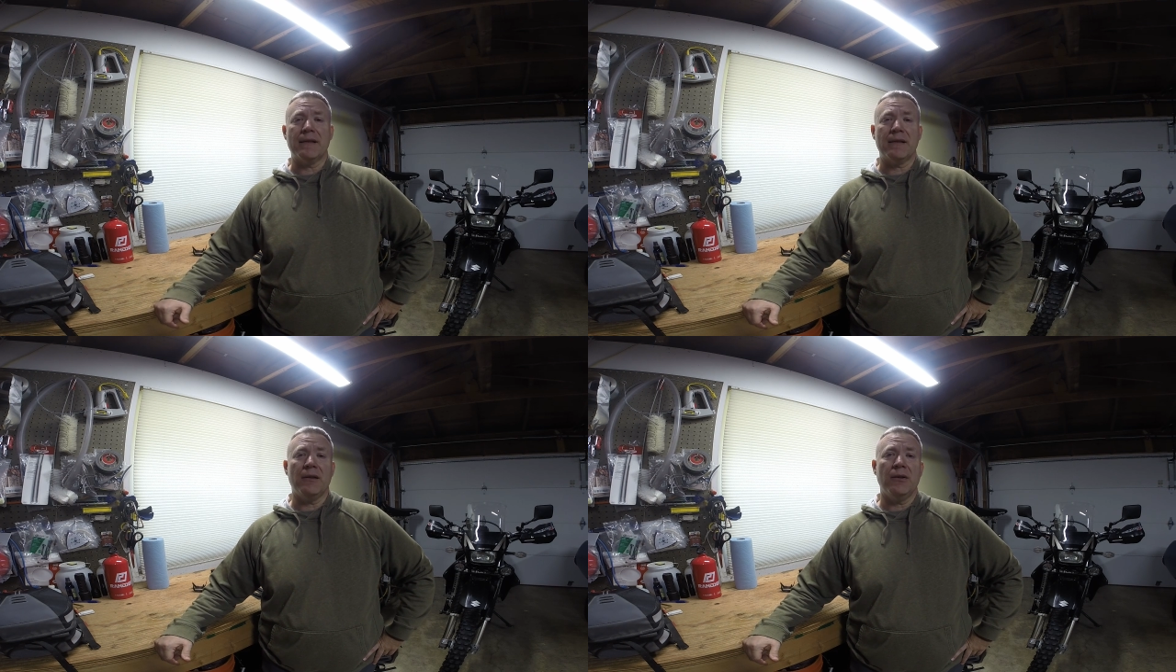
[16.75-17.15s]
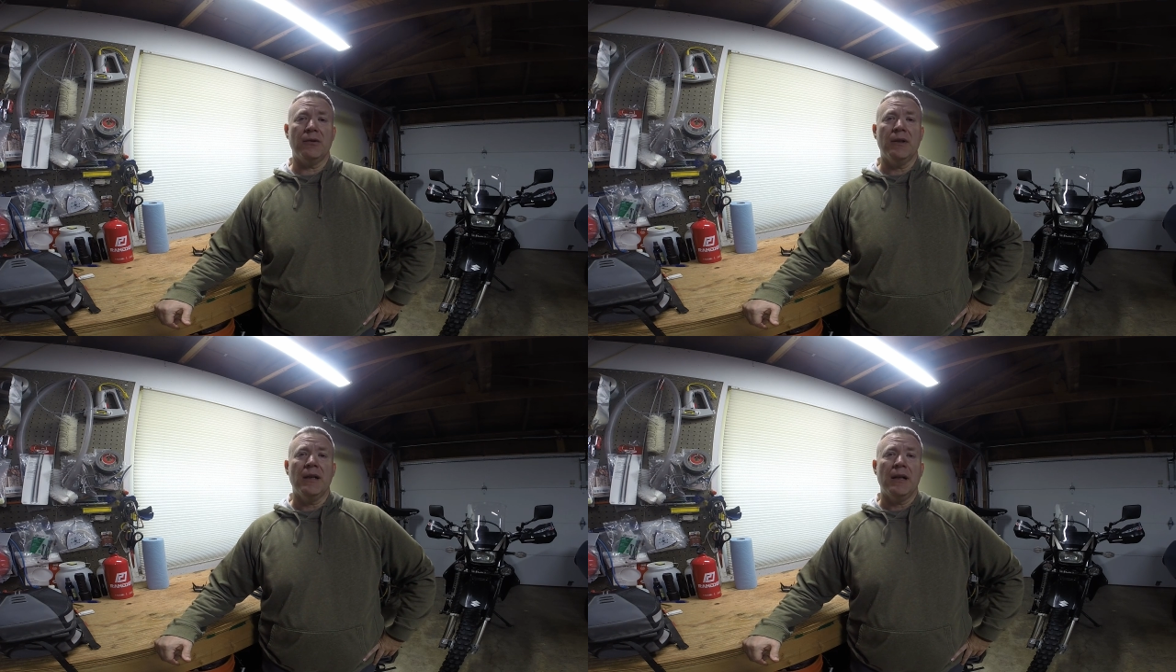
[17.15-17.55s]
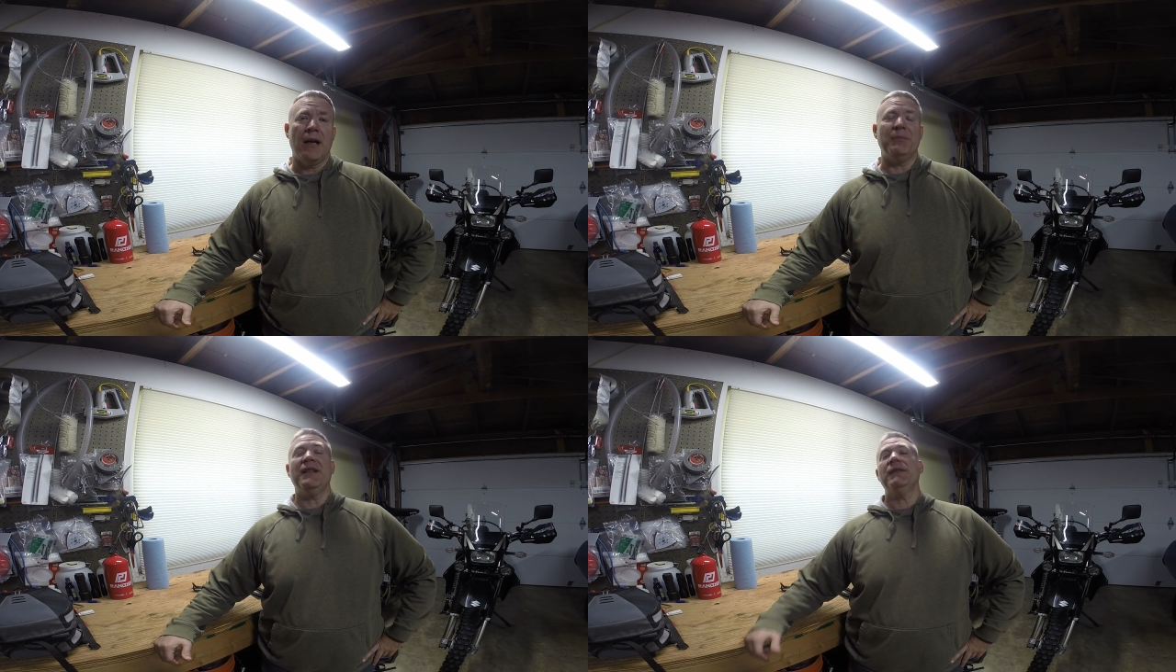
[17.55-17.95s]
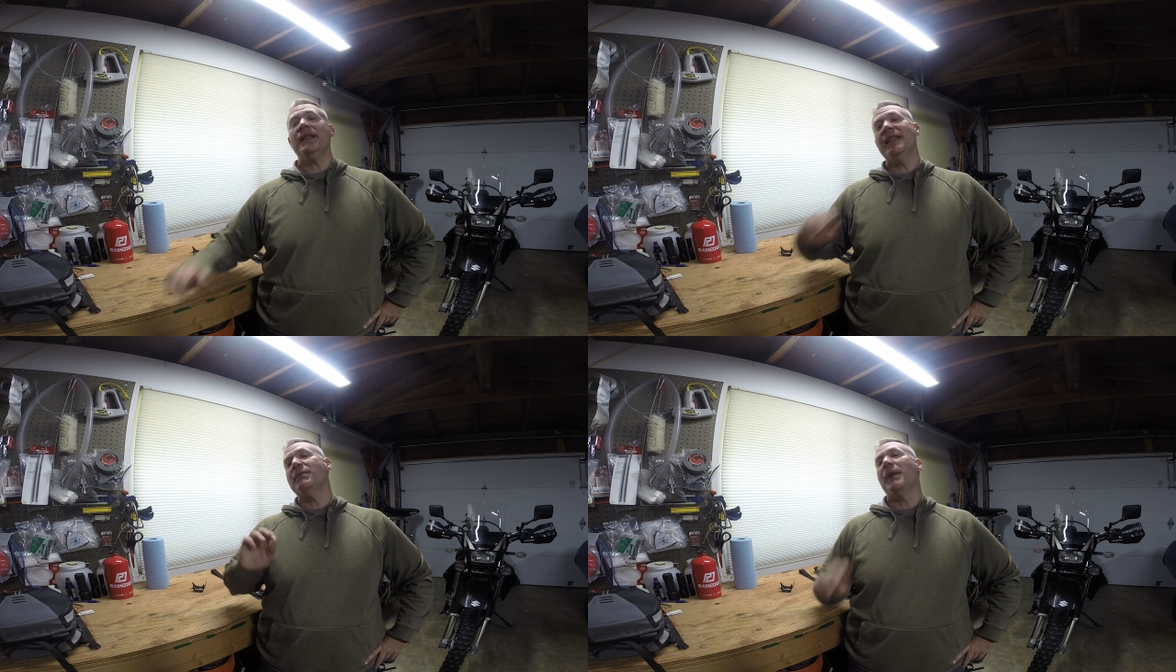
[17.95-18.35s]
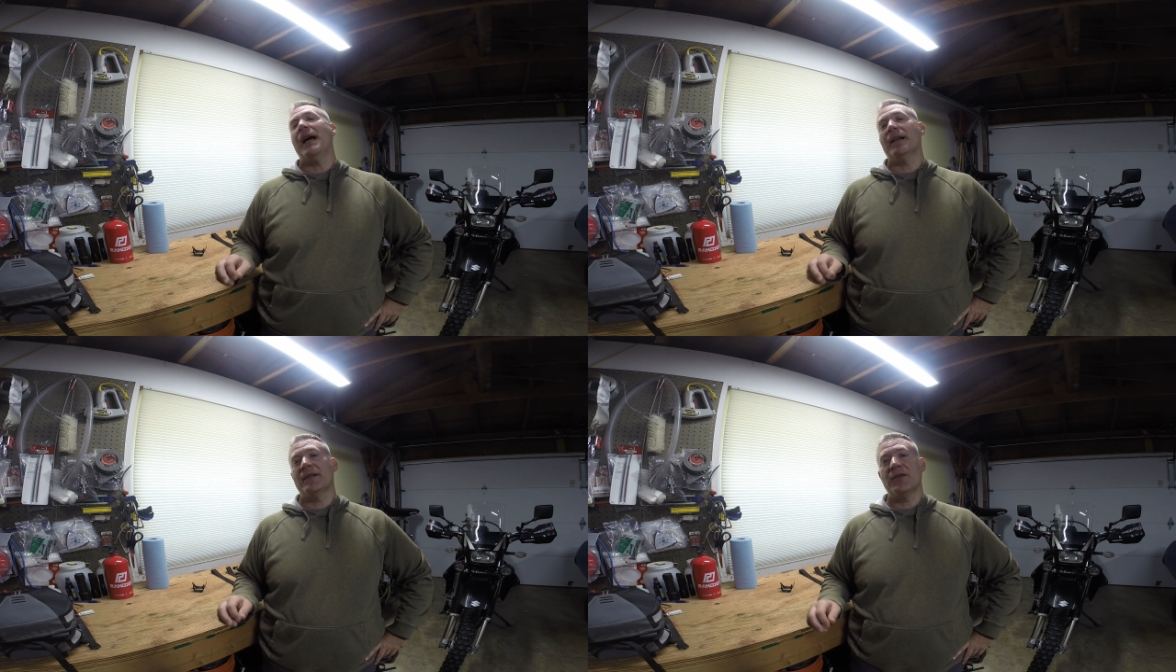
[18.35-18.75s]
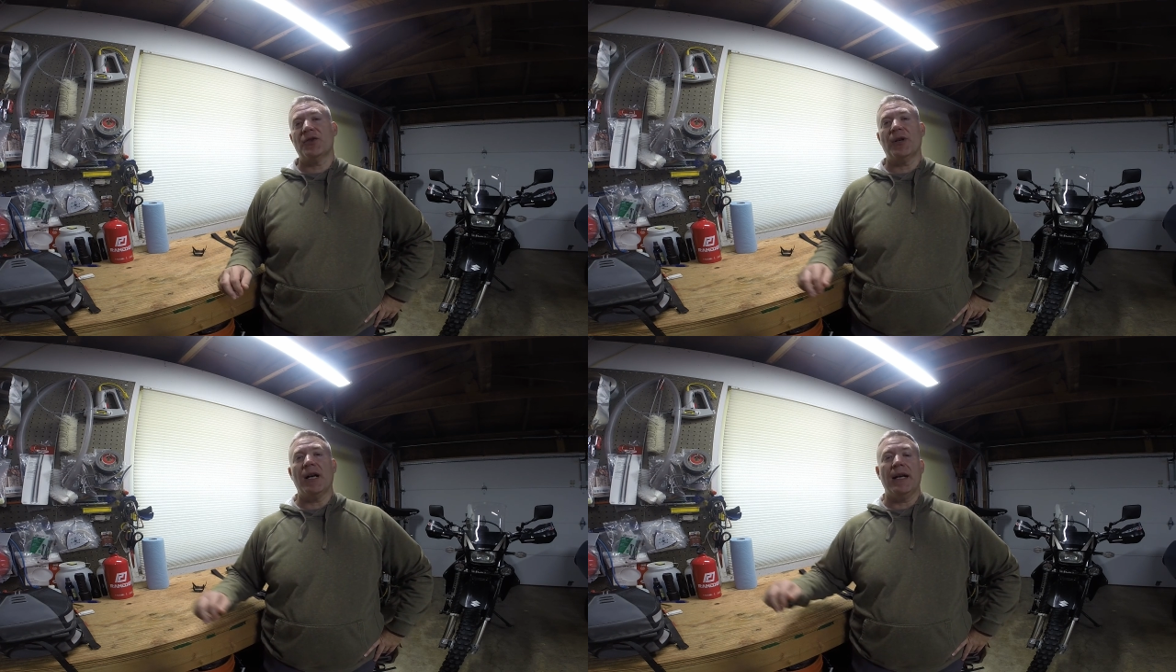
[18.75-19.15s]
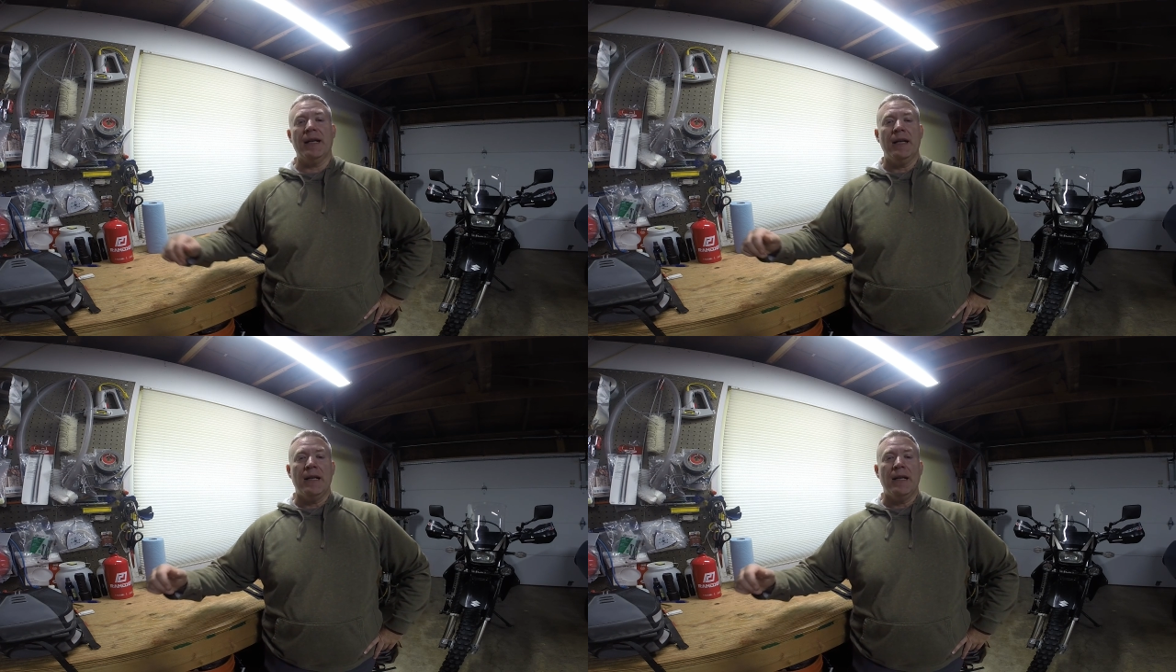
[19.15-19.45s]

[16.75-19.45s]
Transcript: So I'm giving these bags a try.